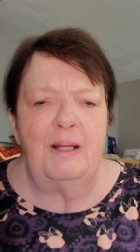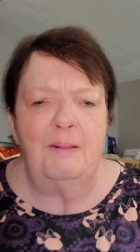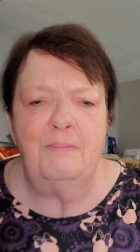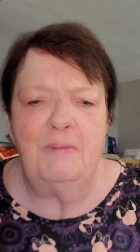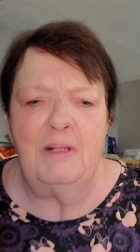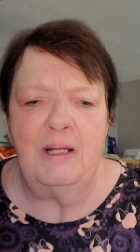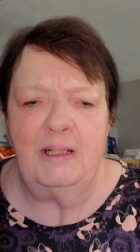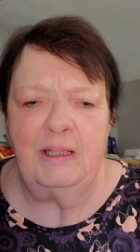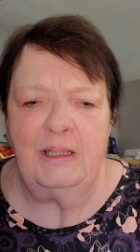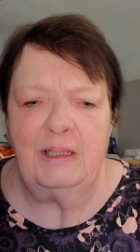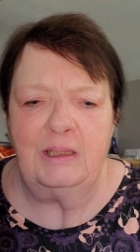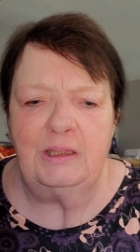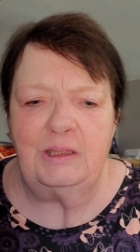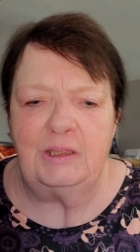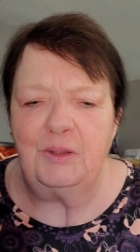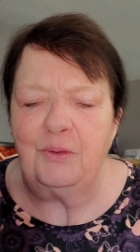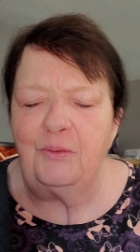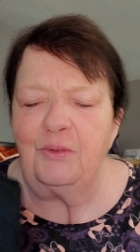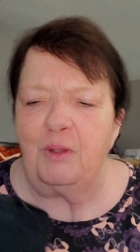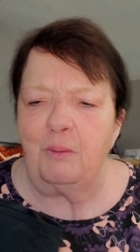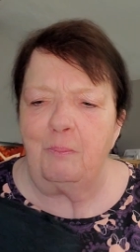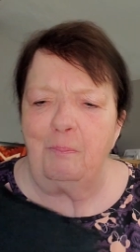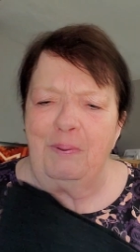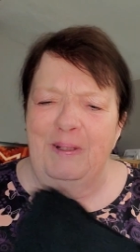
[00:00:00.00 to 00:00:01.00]
I'm not going to
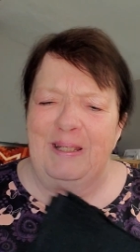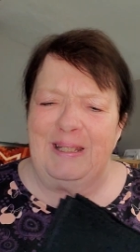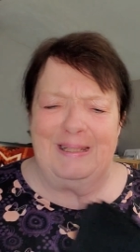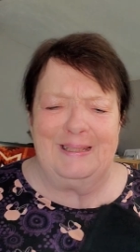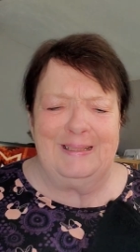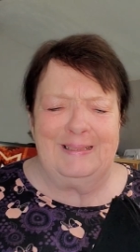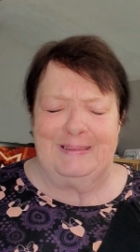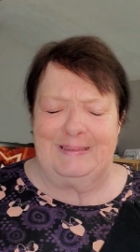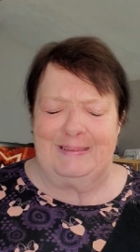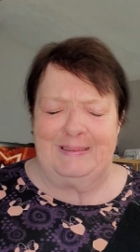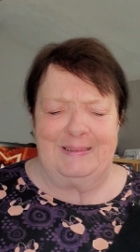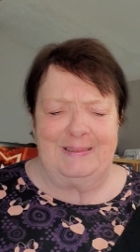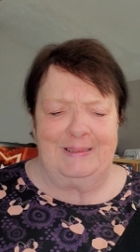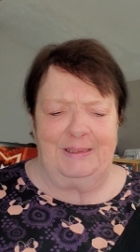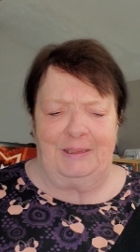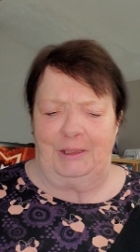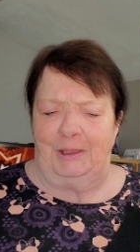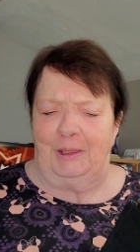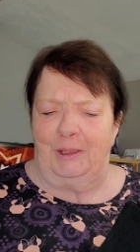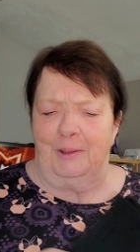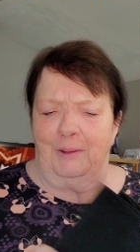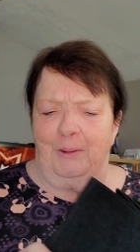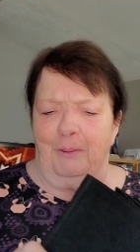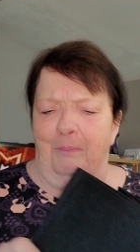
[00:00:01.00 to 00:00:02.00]
do the peas
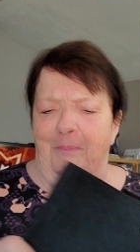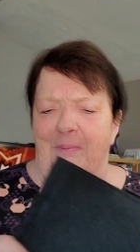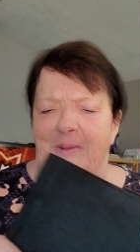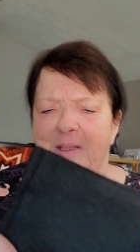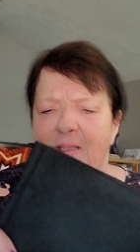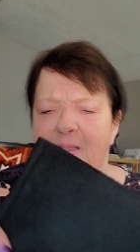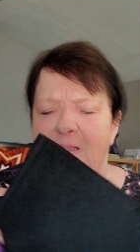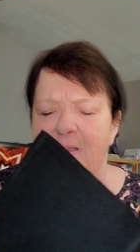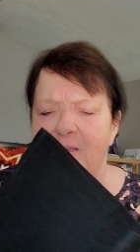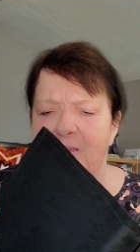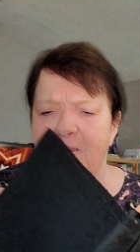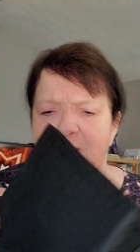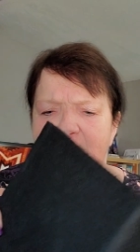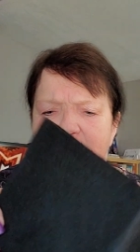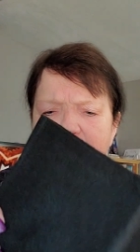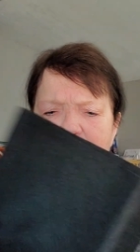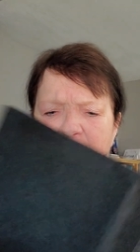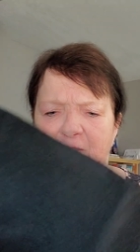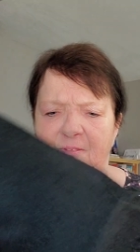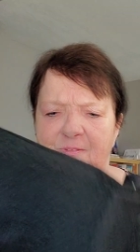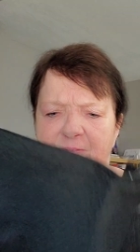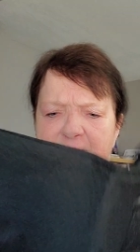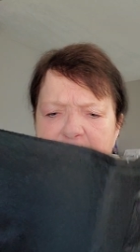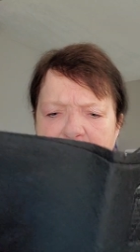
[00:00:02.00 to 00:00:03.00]
this year because
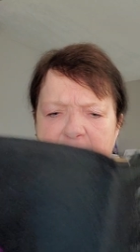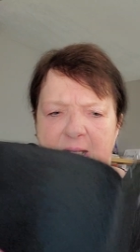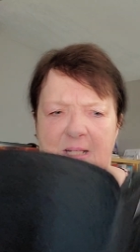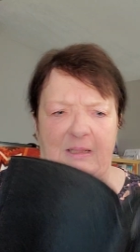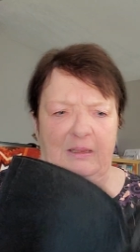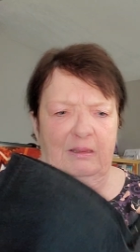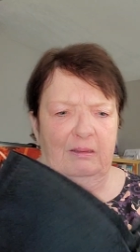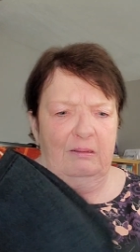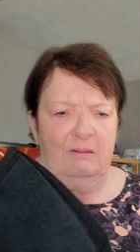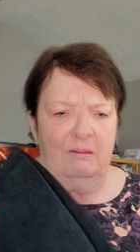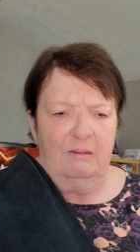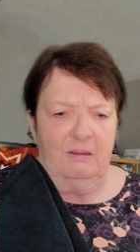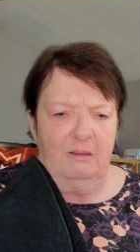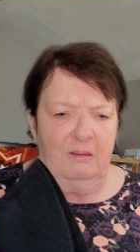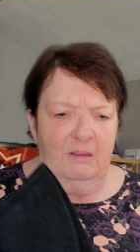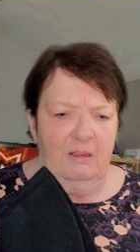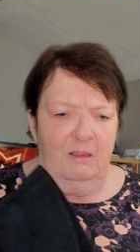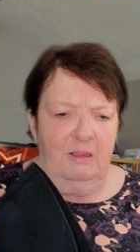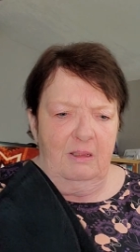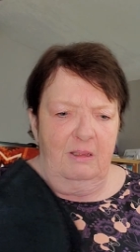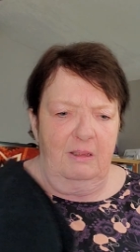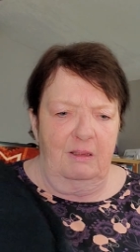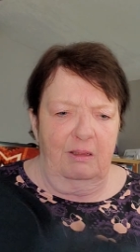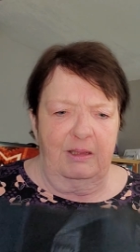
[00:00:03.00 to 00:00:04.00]
of the fact
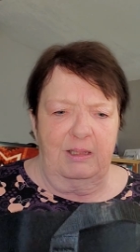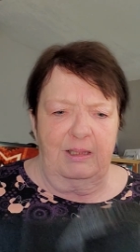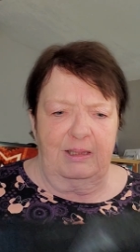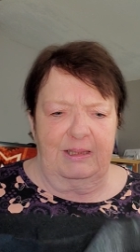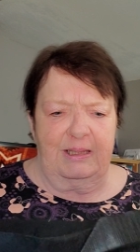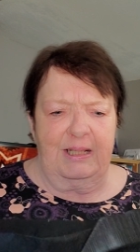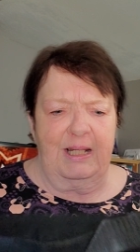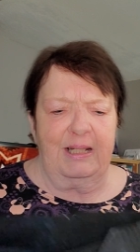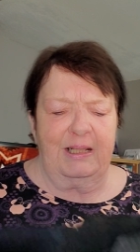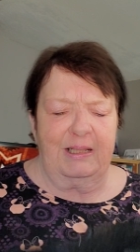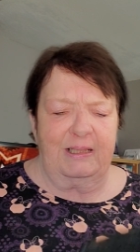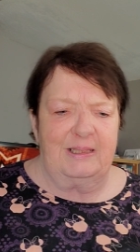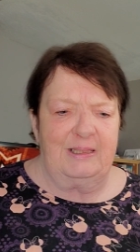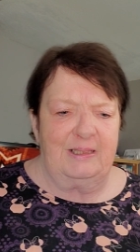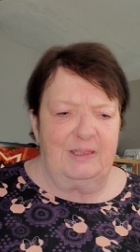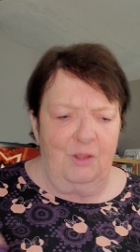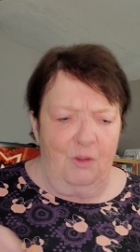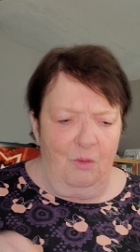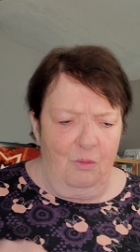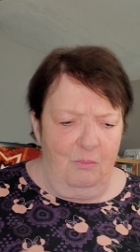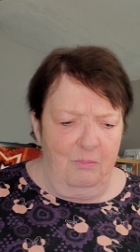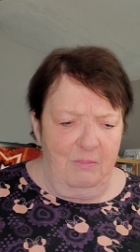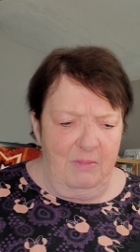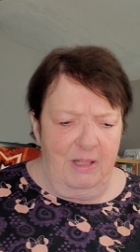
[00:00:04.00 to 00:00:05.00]
it takes
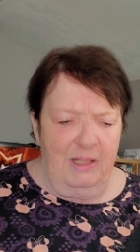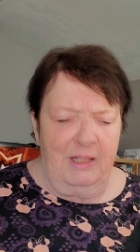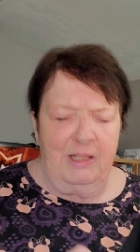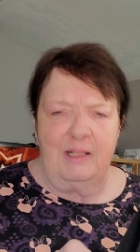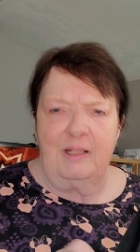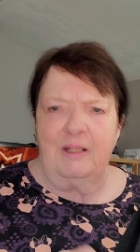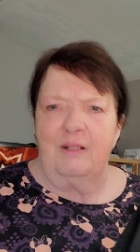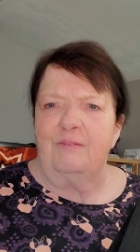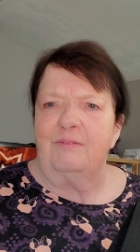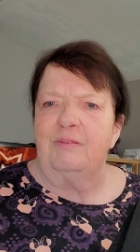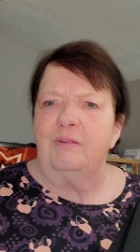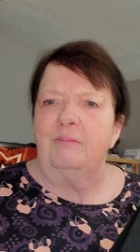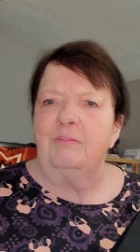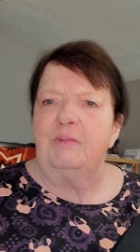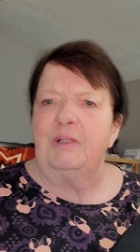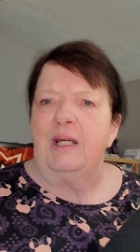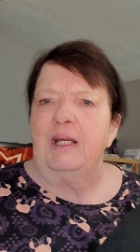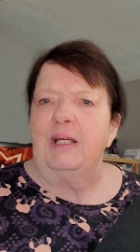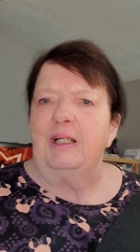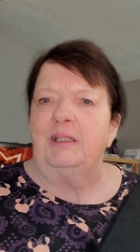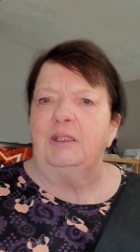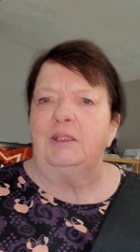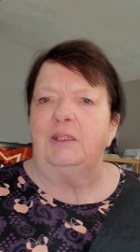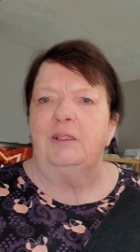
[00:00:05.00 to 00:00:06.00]
so many of them to
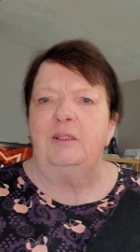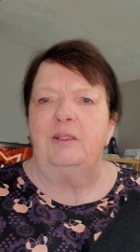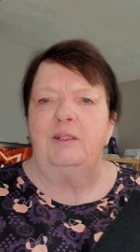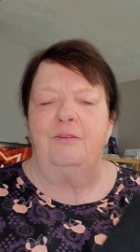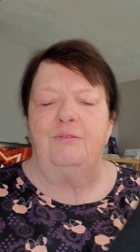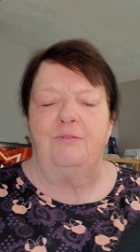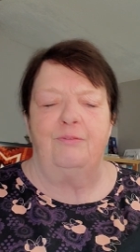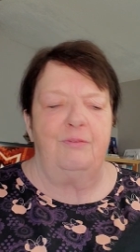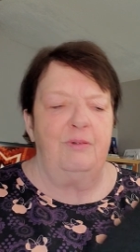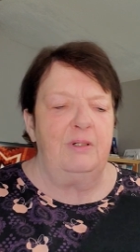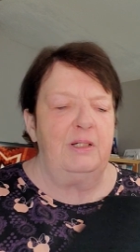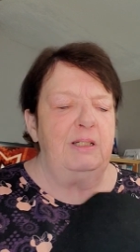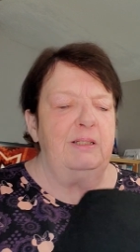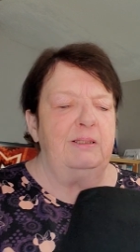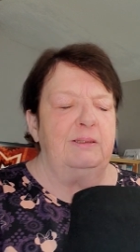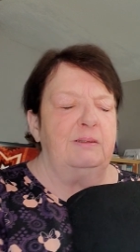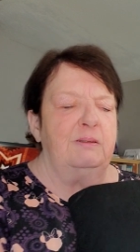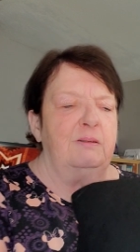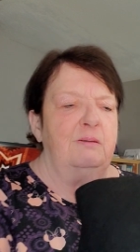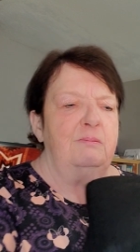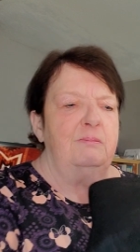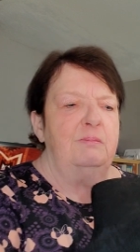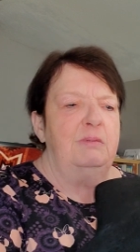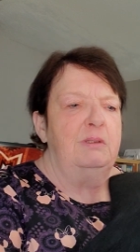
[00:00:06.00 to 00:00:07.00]
actually freeze
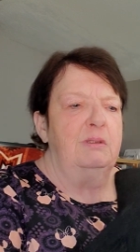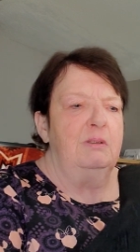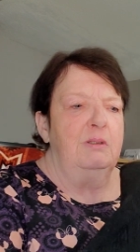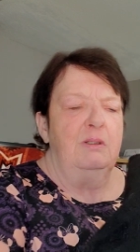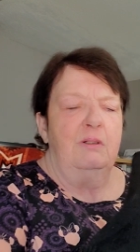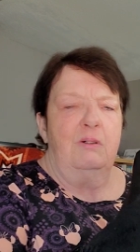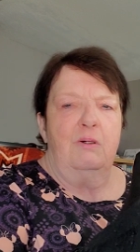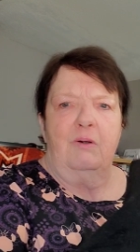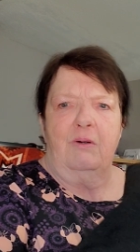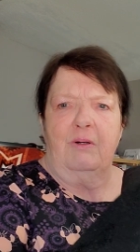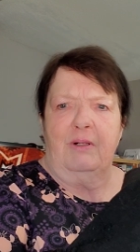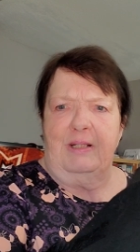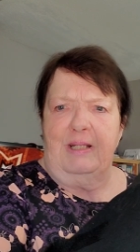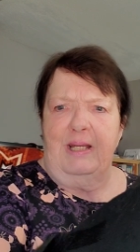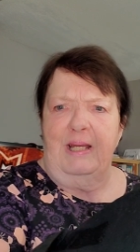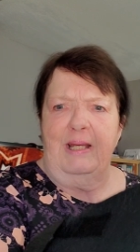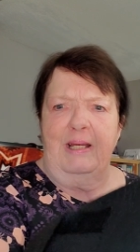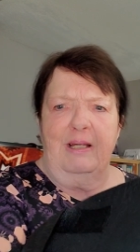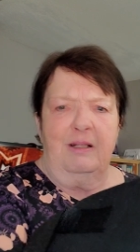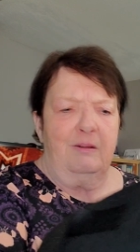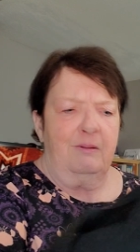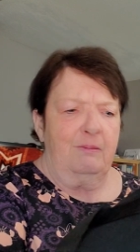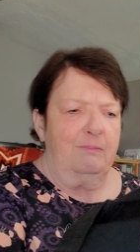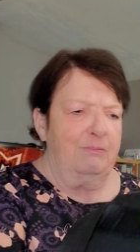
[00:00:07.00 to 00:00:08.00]
them or
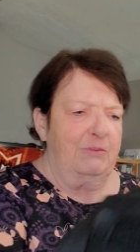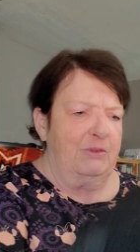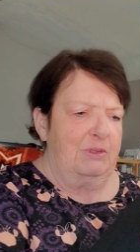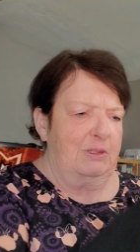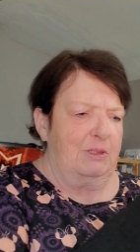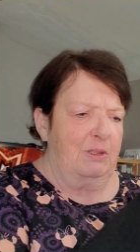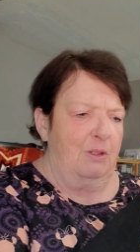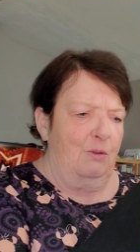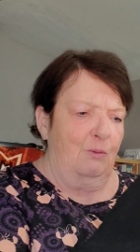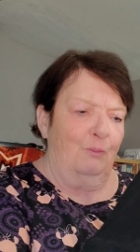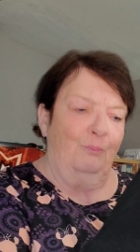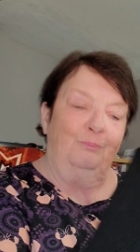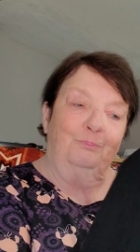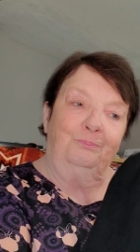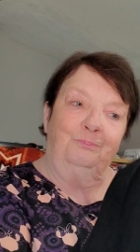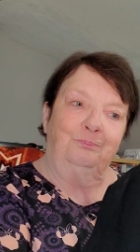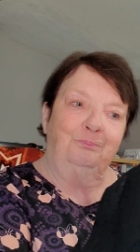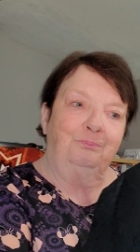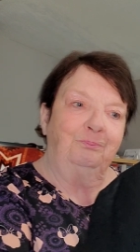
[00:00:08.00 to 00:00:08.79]
can them. So